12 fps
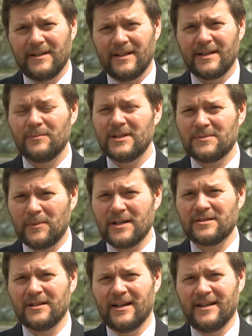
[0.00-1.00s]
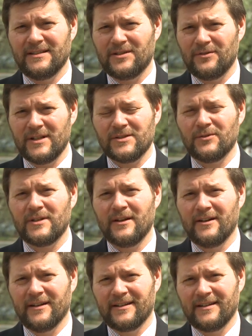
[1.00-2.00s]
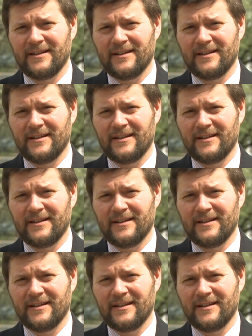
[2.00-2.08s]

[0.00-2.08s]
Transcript: It can be specialized or esoteric.